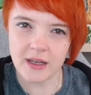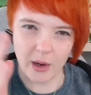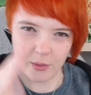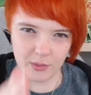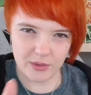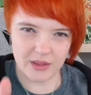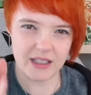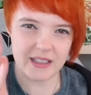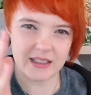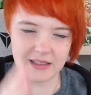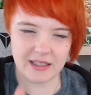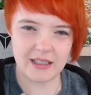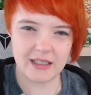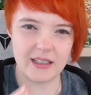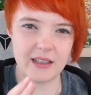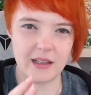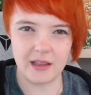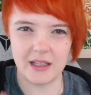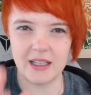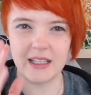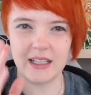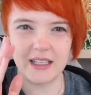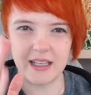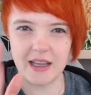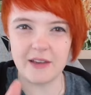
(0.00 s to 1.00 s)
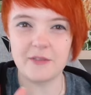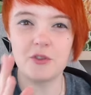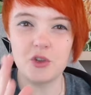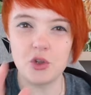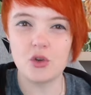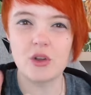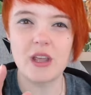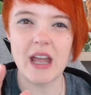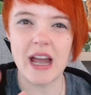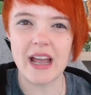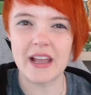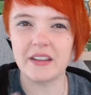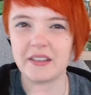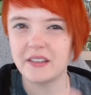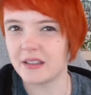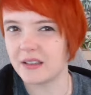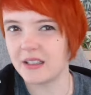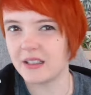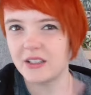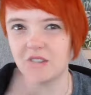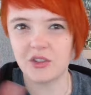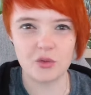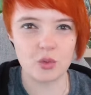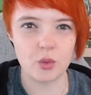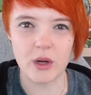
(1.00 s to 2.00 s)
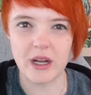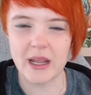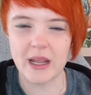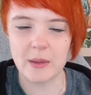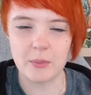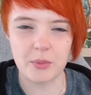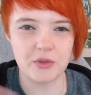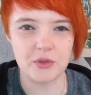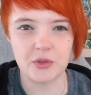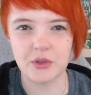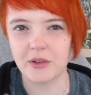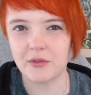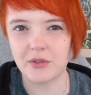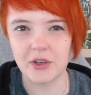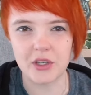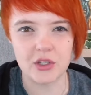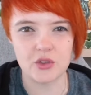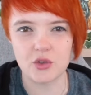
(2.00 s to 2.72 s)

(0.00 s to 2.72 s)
I would like to, like, give you guys at least one episode every